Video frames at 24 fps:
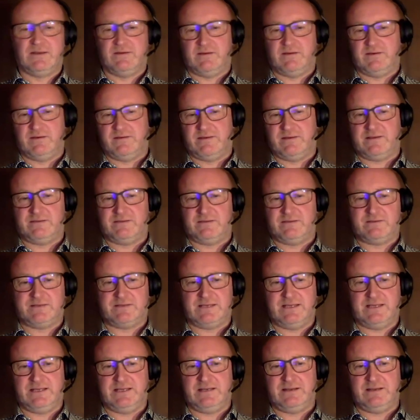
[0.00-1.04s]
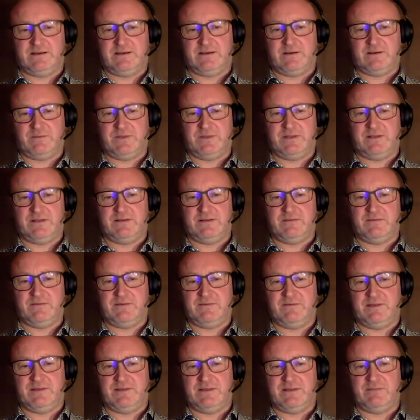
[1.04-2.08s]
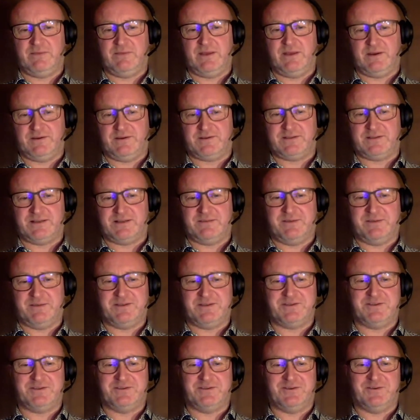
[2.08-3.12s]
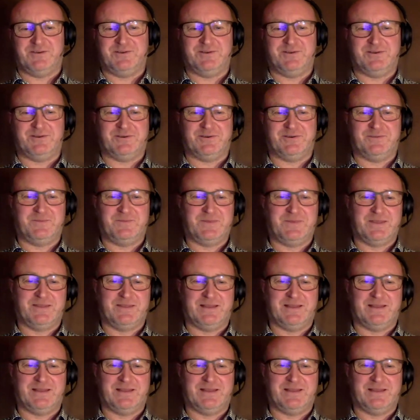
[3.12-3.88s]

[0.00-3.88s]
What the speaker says: The scene up in with the bears I mentioned earlier,